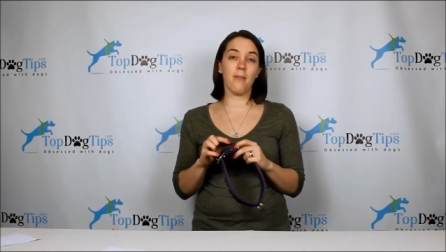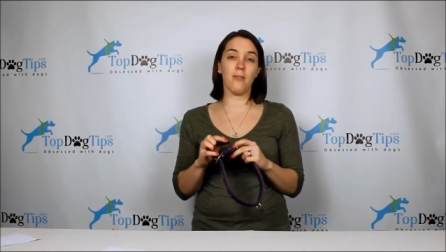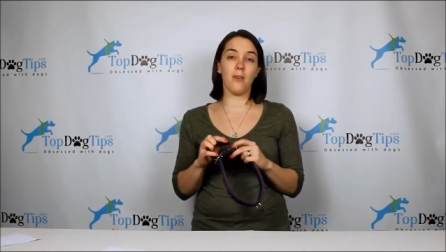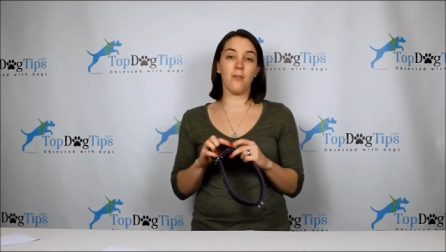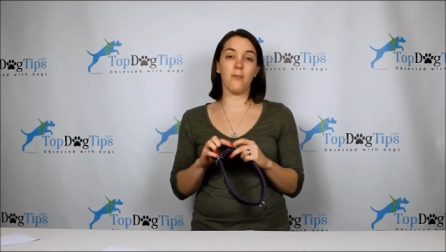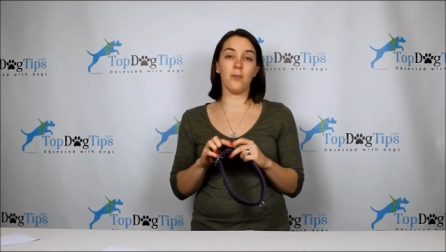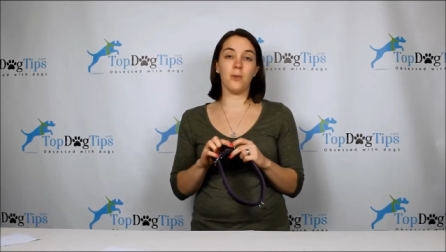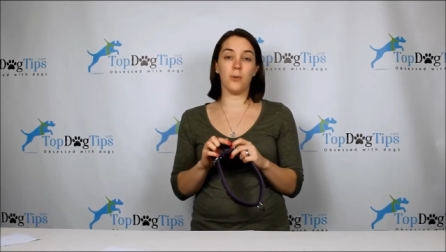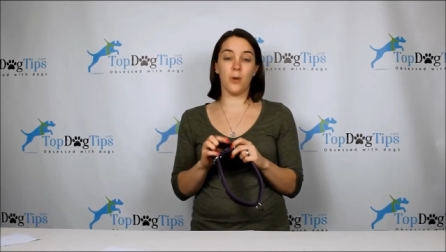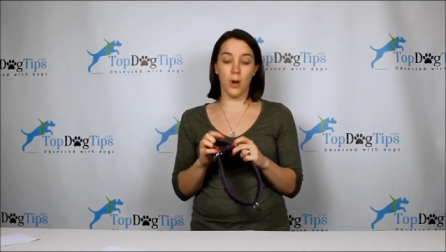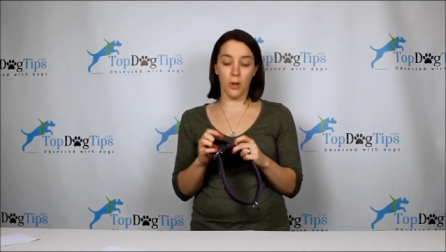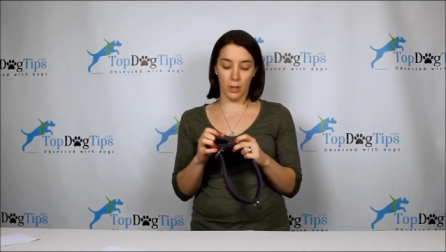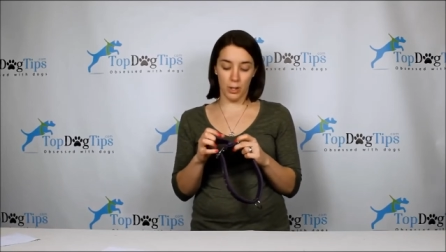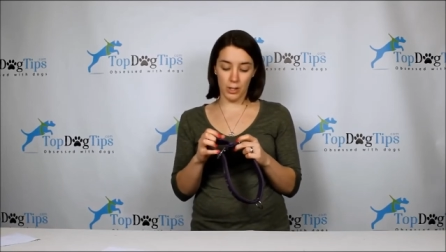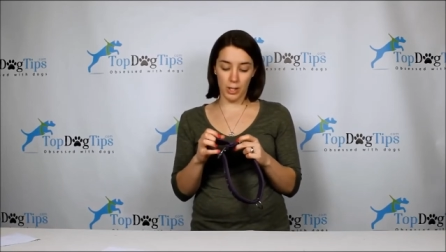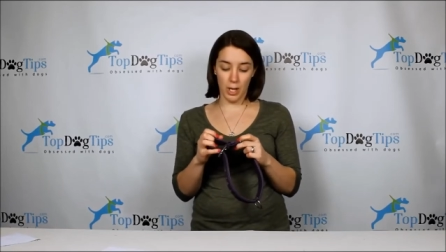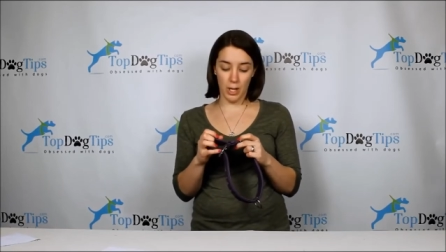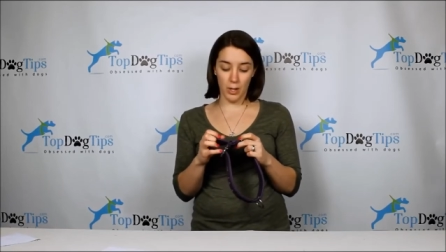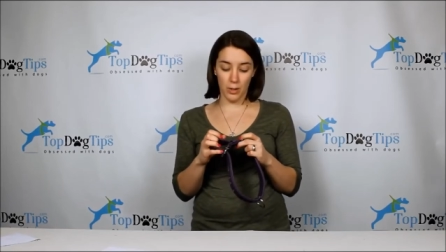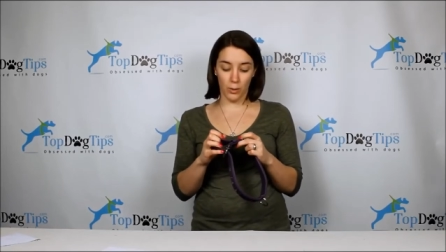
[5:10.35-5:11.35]
for a few
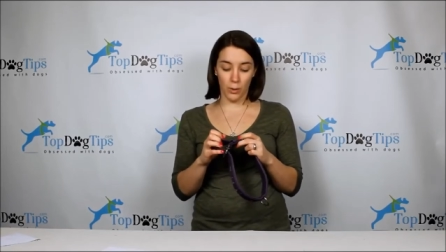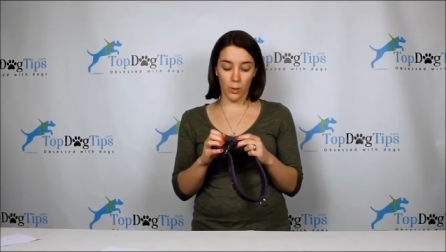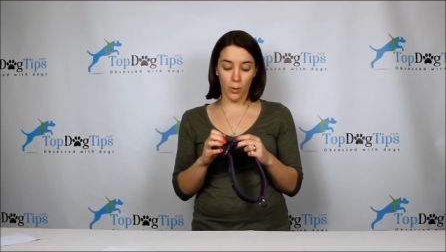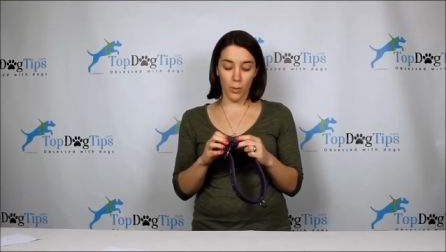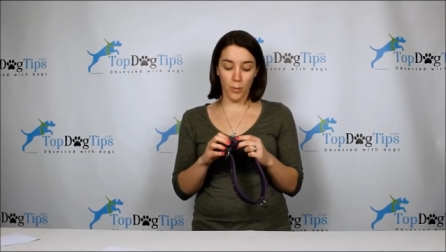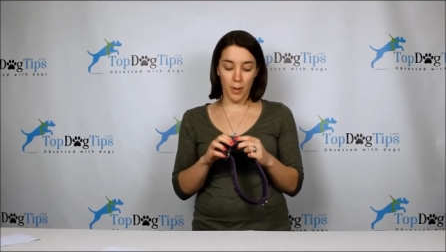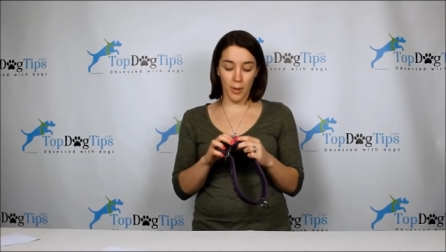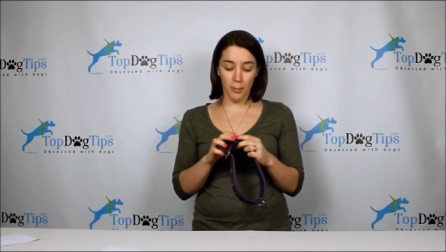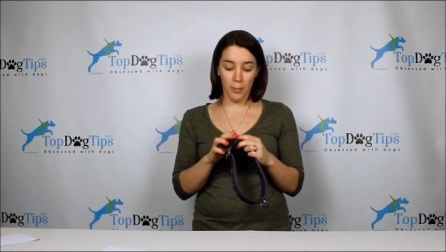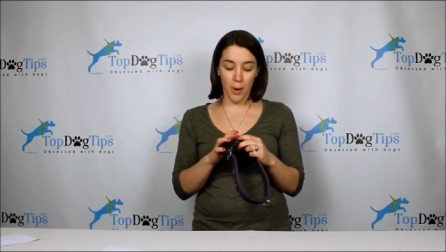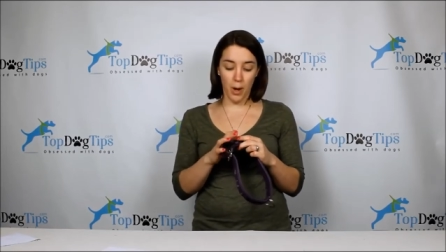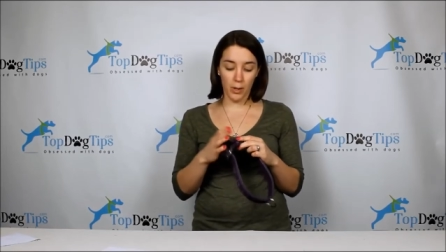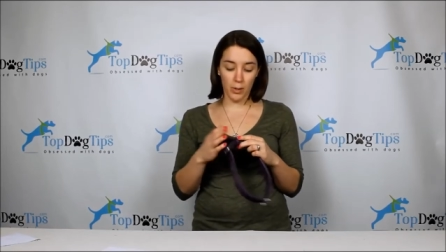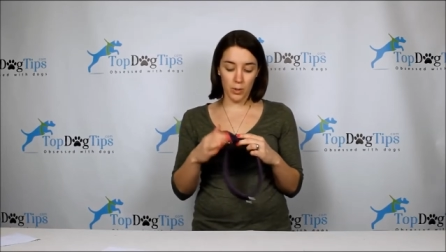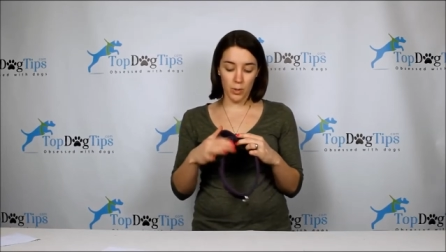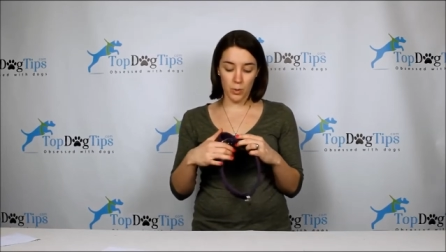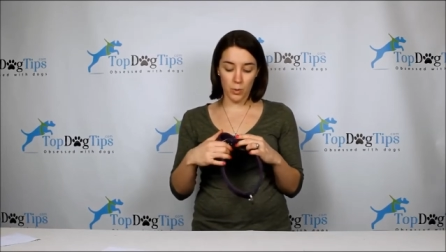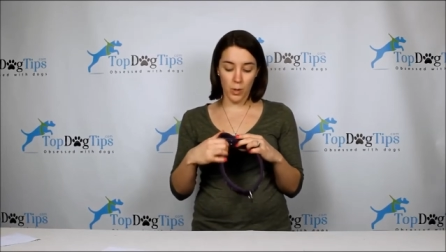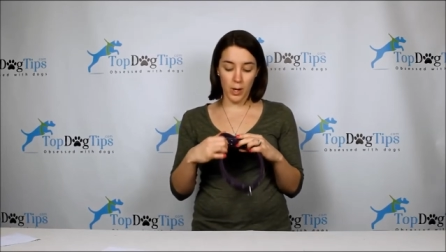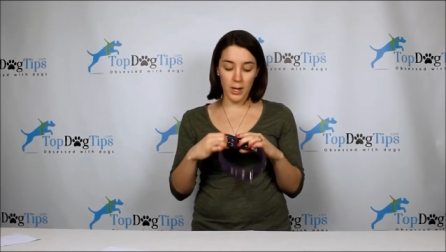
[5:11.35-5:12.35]
dollars at your local big box
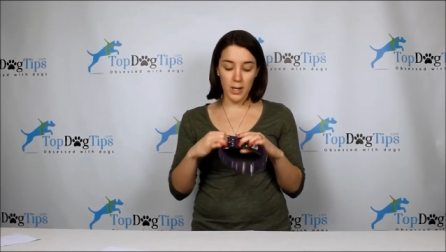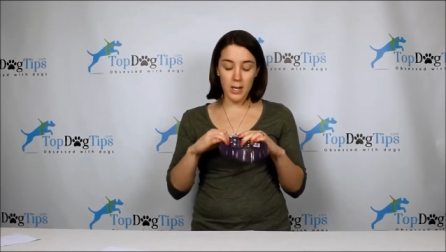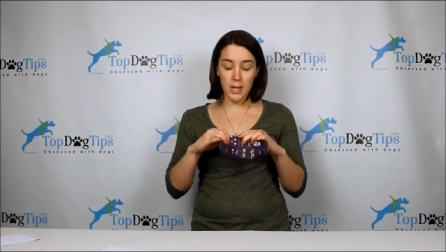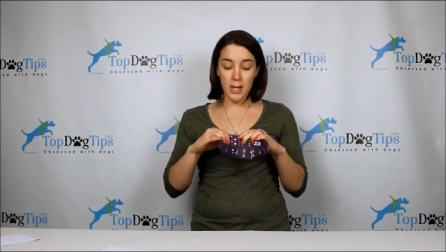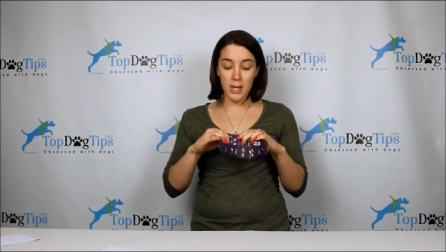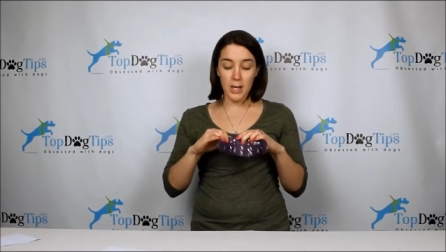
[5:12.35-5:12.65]
store.